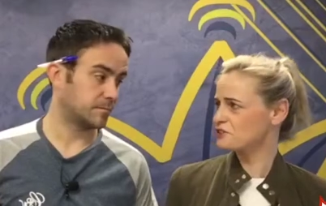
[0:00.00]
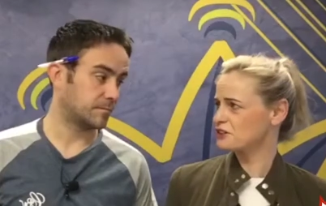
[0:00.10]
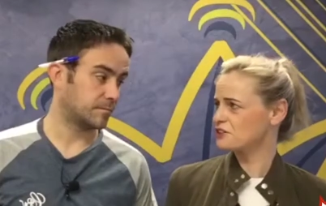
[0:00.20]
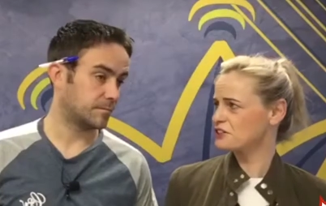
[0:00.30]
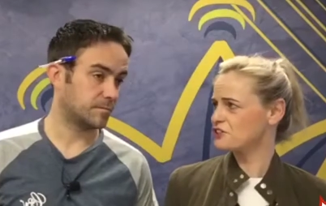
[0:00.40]

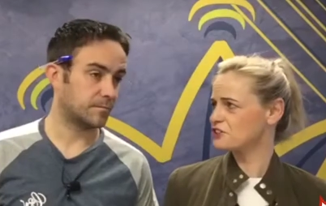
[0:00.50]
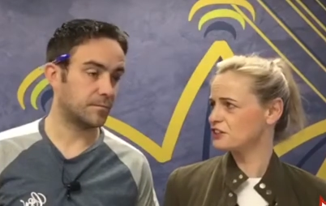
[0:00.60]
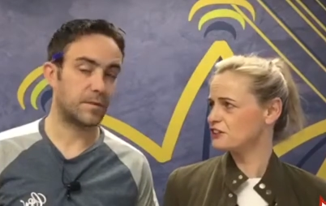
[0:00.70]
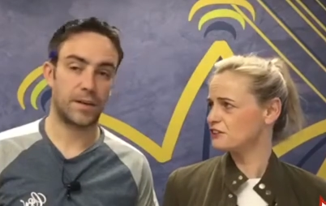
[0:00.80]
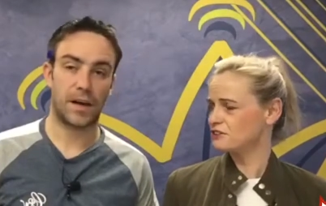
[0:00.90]
Speaker 1: kind of
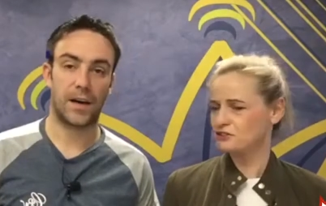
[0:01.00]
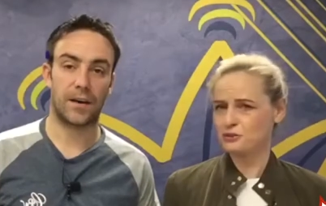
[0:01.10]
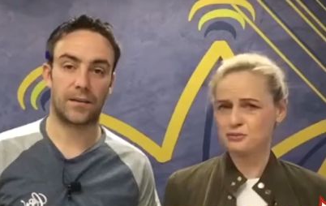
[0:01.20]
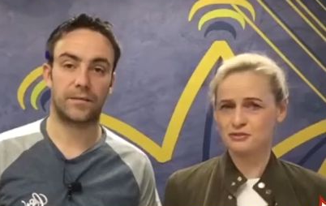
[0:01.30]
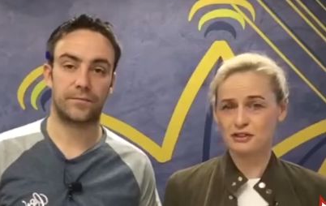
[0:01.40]
dodgy. Yeah. In
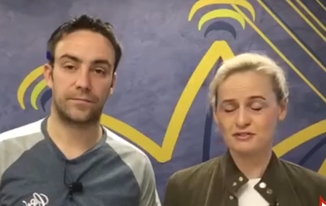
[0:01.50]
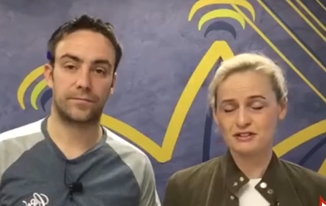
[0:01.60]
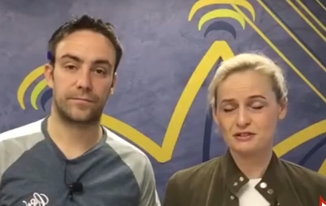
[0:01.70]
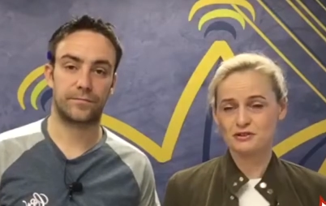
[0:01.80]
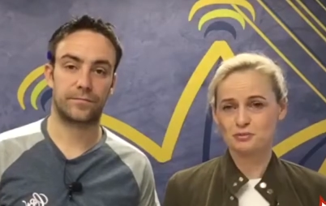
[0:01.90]
terms of
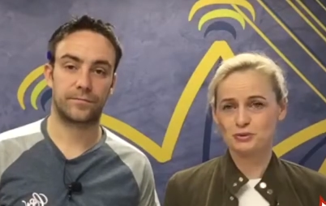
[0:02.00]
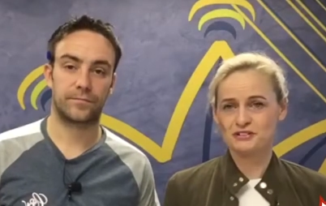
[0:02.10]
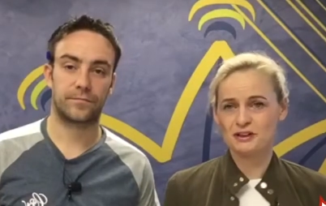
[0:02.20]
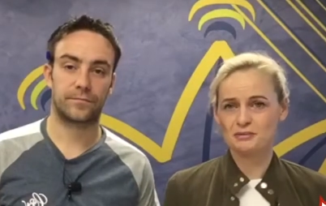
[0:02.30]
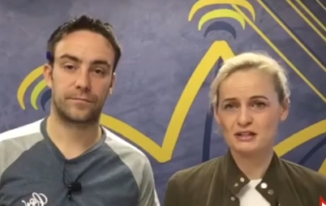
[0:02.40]
obviously those
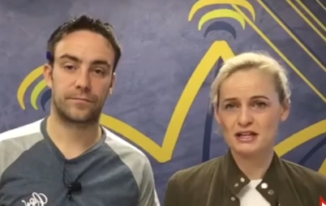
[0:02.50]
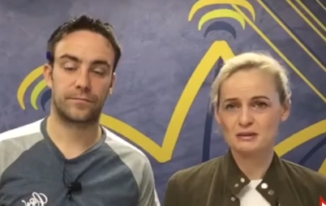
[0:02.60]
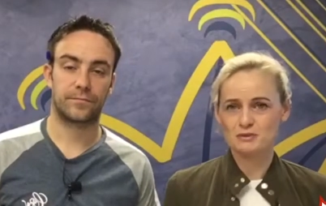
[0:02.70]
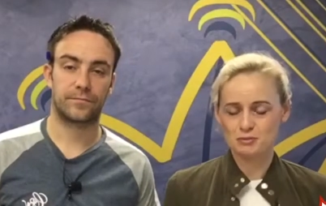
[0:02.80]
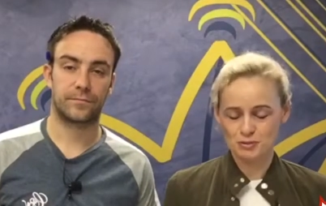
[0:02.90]
boys can't be
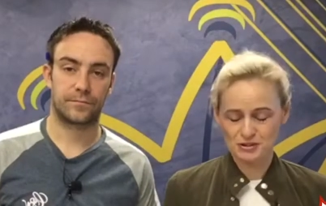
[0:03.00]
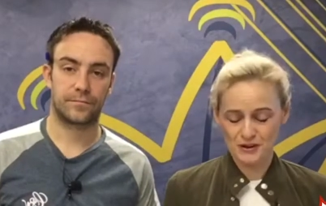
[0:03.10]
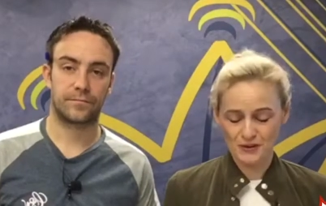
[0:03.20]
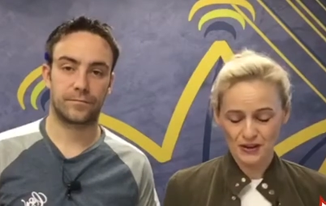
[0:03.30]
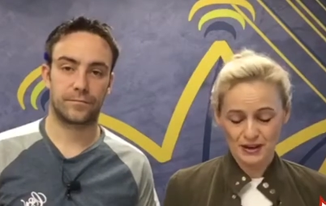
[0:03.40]
named, but
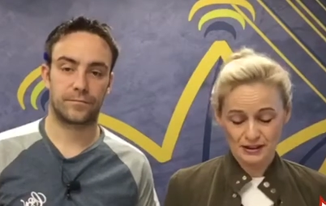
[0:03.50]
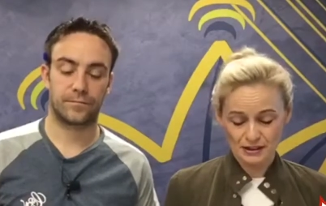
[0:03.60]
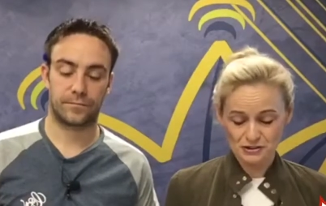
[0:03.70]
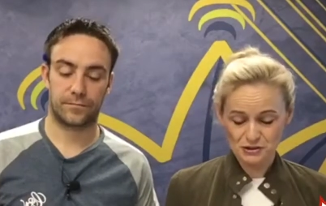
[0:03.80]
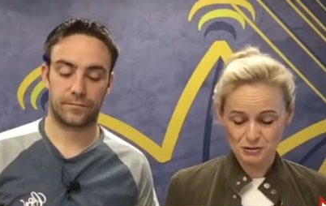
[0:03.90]
uh,
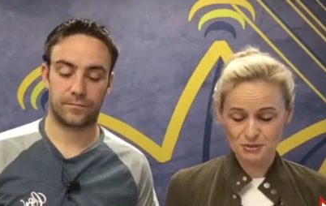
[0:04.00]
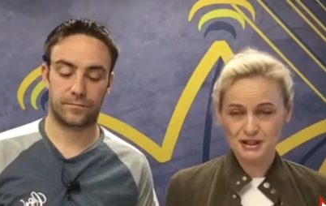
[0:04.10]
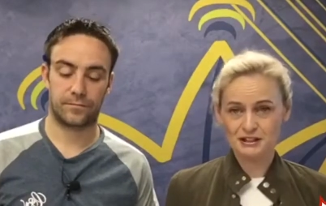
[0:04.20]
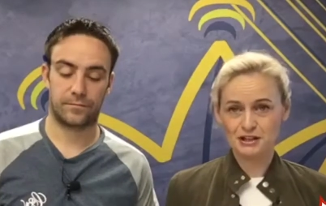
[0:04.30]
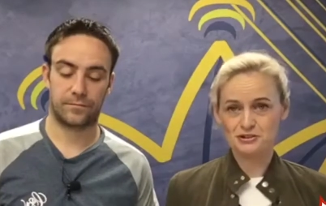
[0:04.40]
a lot of talk about
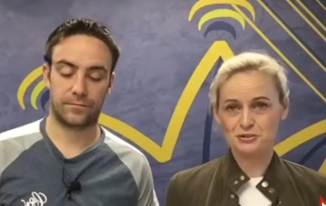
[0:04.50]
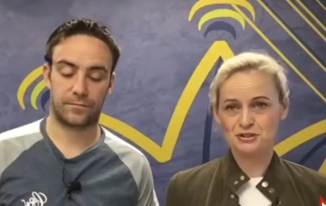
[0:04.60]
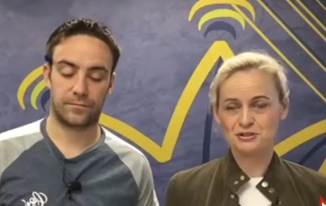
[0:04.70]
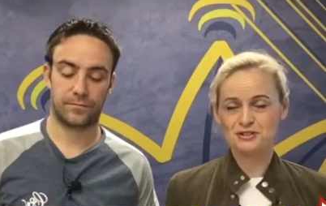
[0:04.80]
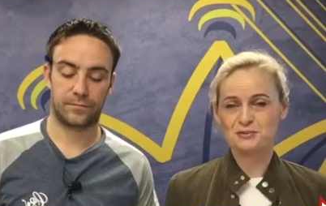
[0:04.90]
that on
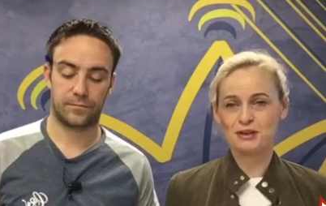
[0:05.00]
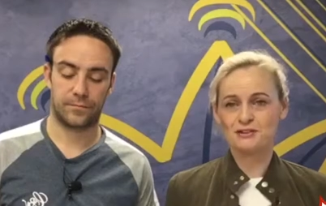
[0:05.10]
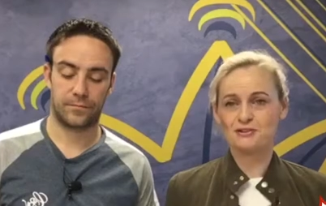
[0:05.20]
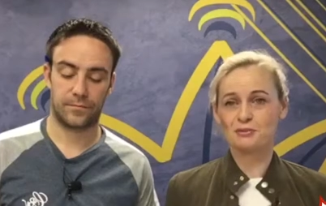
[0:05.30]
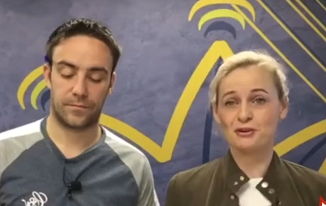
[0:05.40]
Twitter as
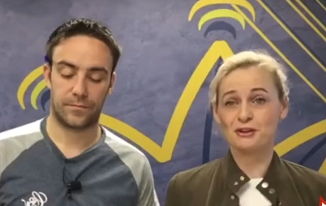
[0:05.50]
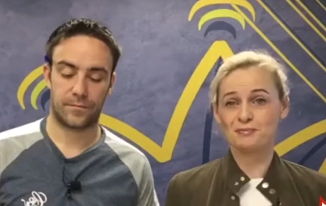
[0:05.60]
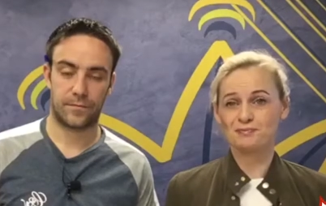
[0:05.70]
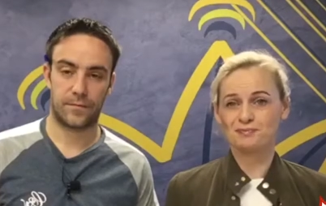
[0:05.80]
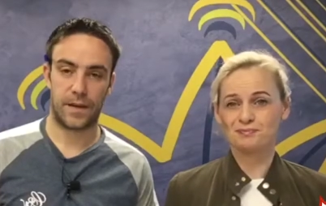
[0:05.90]
well this
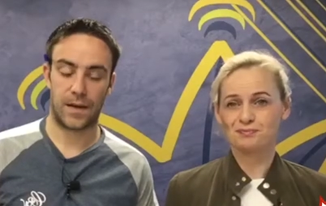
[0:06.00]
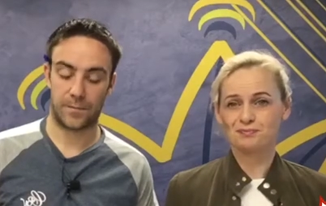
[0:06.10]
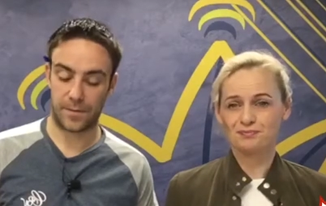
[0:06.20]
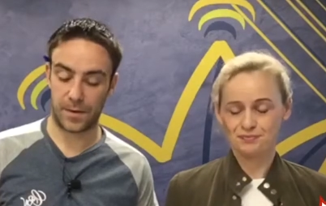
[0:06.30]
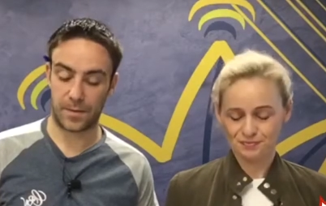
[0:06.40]
morning.
Speaker 2: Yeah.
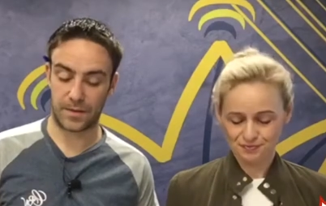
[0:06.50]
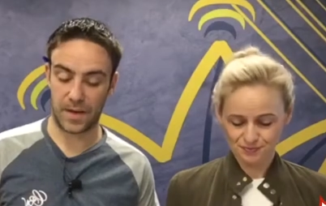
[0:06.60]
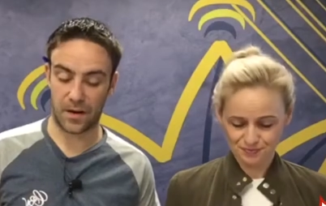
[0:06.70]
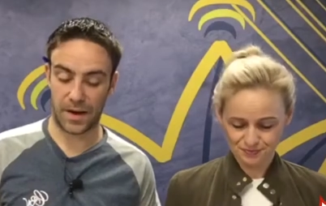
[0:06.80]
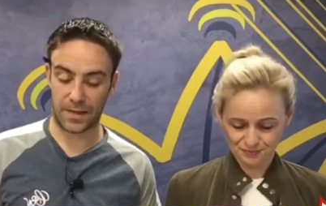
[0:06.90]

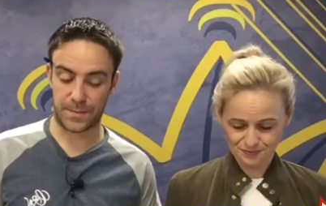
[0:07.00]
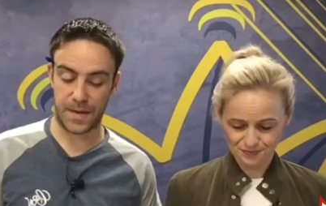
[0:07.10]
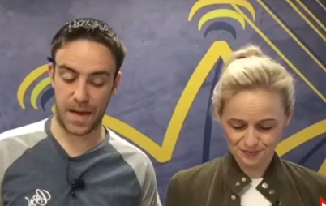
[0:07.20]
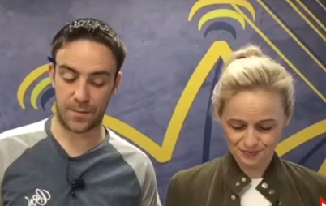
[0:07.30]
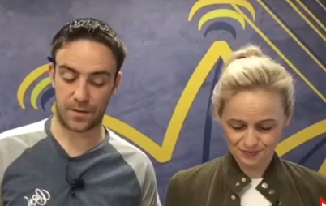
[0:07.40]
BBC Our Next
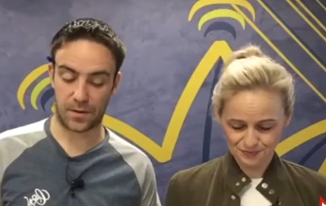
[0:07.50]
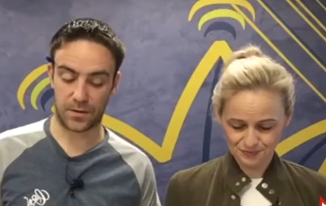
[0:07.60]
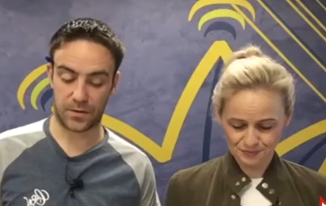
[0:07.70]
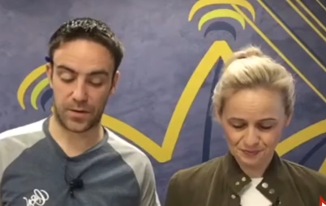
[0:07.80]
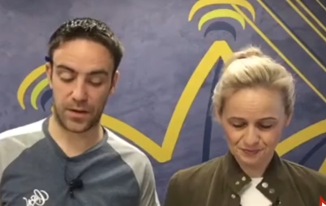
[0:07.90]
PM is
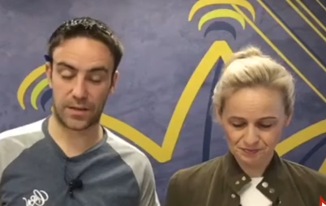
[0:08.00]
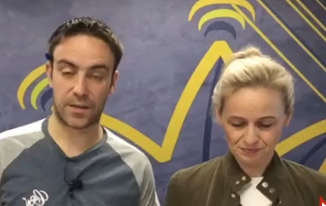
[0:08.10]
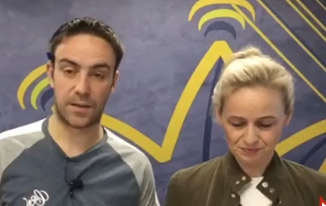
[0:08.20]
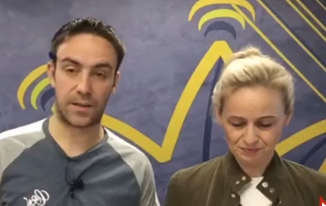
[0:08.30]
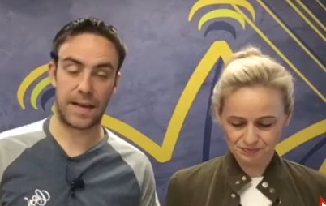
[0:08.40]
also trending.
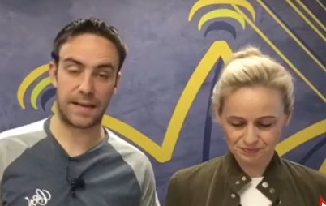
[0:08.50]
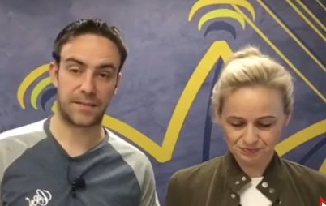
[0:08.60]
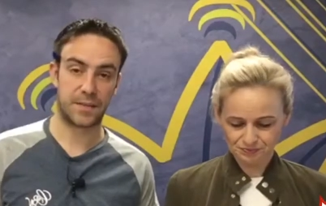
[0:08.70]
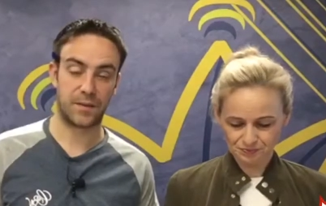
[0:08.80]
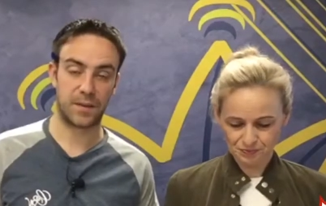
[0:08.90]
So the
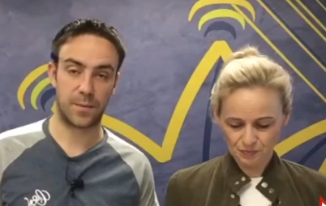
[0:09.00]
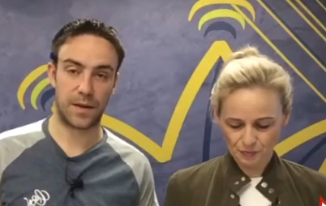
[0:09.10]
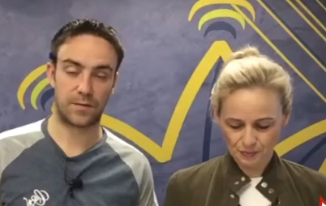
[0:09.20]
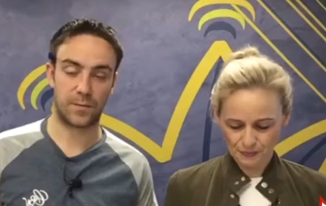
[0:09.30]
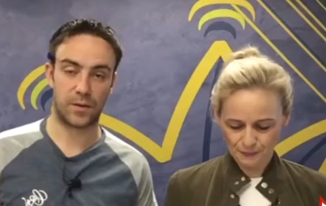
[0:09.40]
latest TV
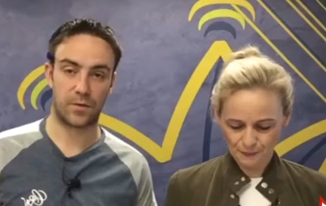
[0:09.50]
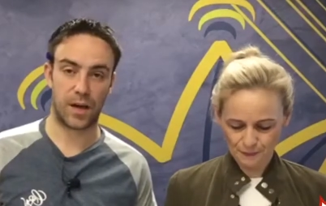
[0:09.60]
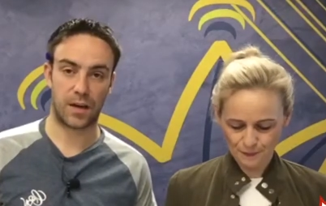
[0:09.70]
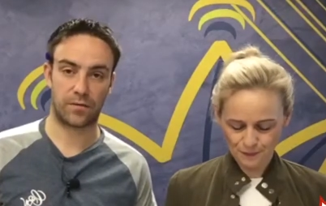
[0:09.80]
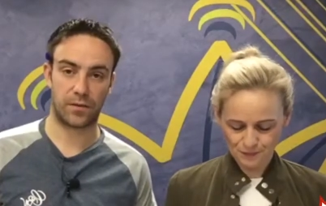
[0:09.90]
debate from the
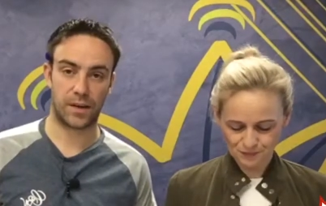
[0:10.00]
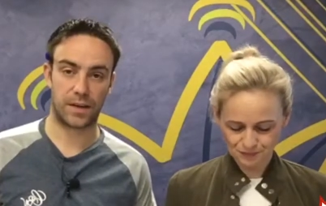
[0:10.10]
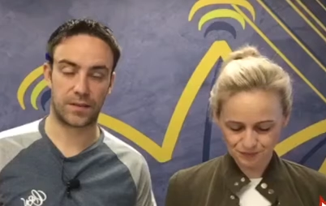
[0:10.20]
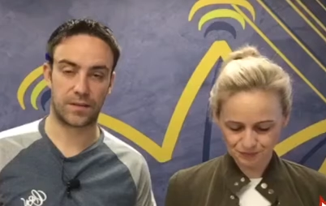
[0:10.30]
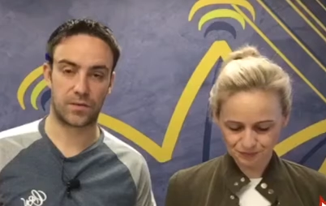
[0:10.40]
UK for the
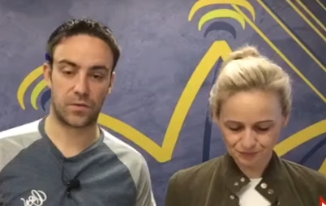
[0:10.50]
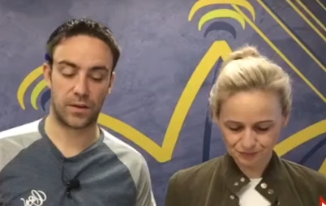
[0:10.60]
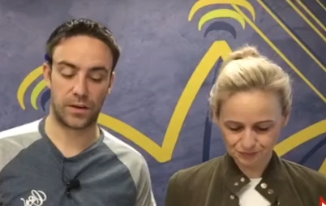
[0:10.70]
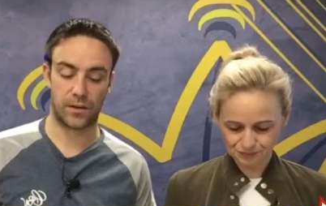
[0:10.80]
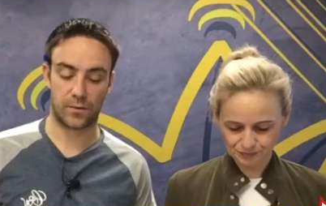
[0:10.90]
next
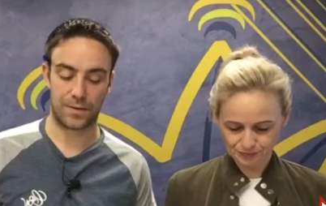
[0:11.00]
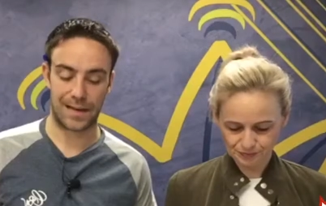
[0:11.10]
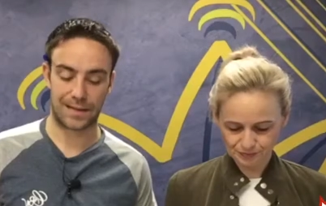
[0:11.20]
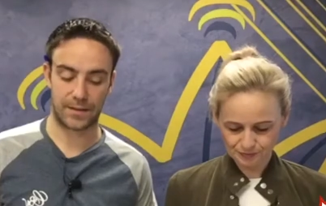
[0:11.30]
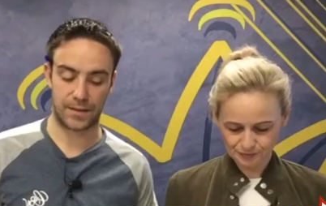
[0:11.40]
Tory leader was
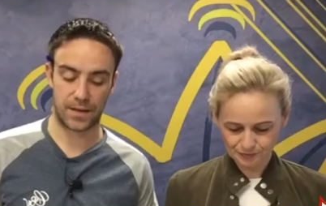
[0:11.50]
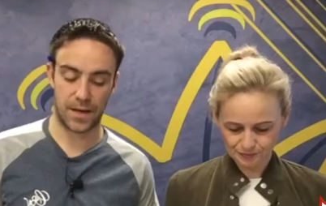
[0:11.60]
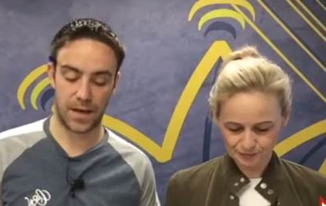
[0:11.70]
last night,